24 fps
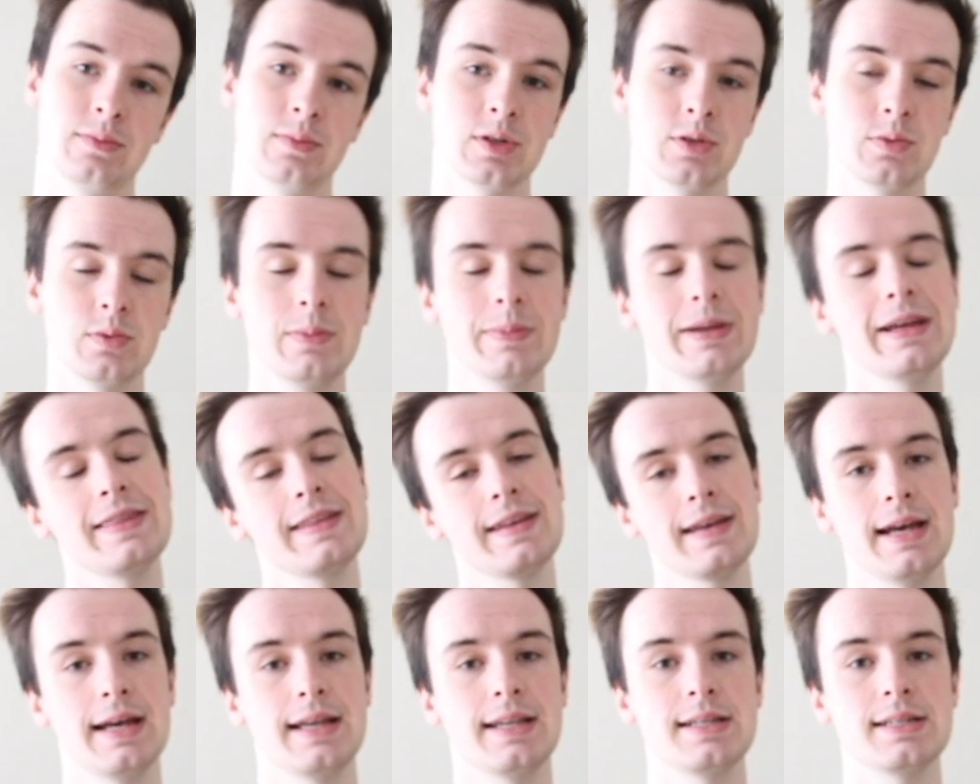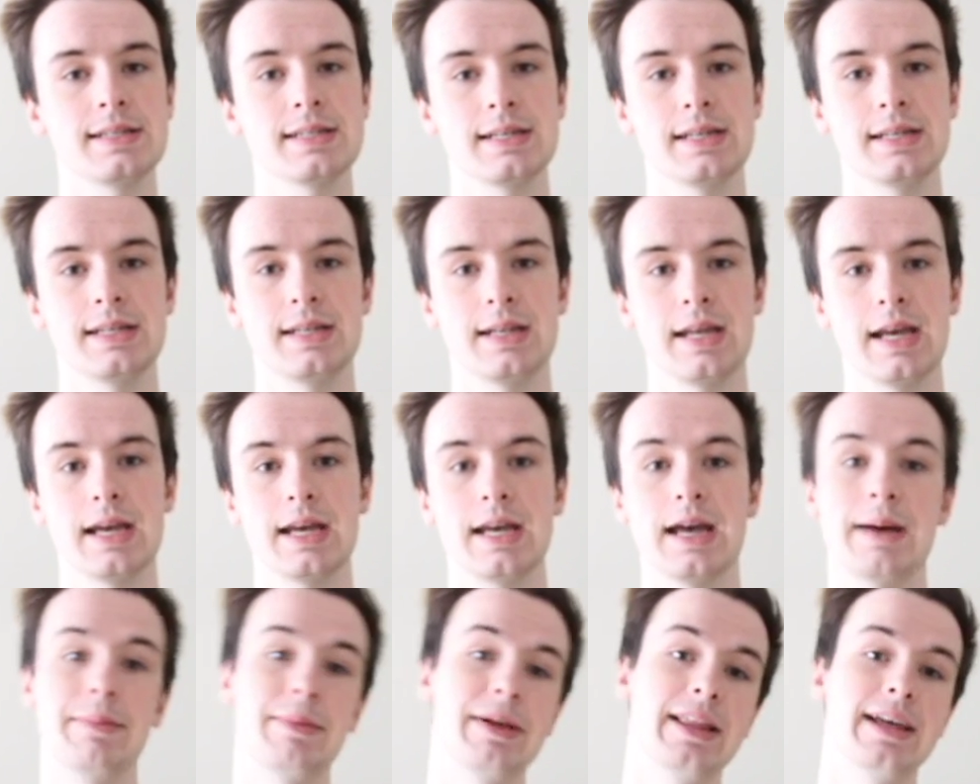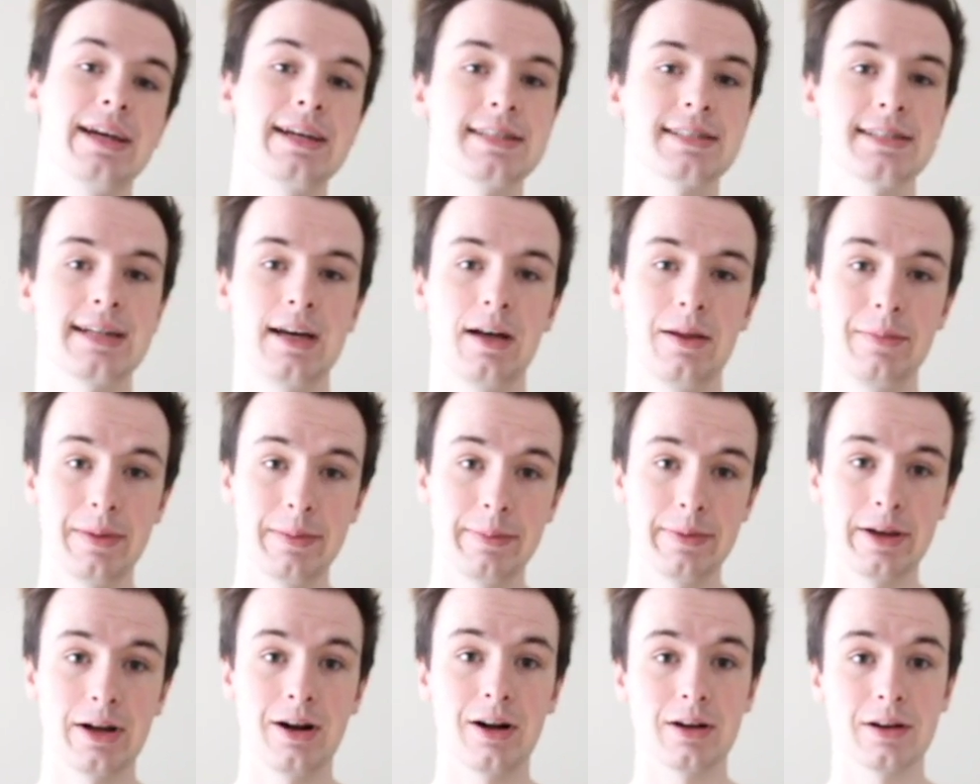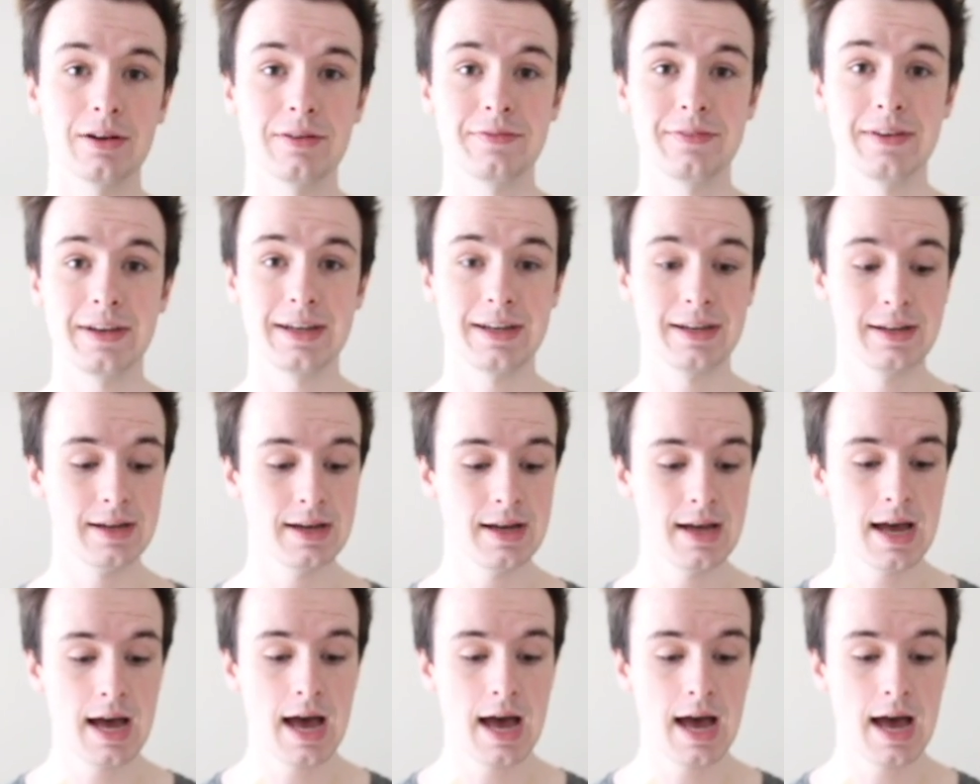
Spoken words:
which will be at the end in a MLA-style bibliography.